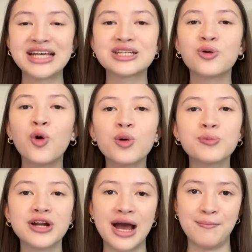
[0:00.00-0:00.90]
as a
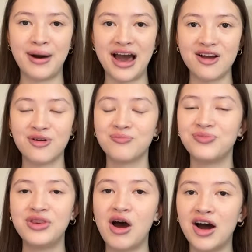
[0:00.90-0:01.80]
corporate empire,
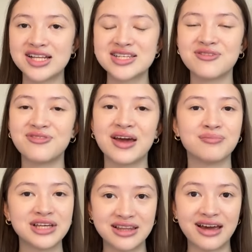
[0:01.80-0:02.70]
not a
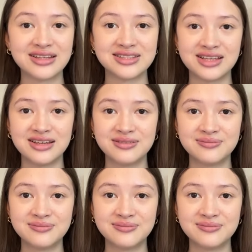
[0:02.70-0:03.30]
family legacy.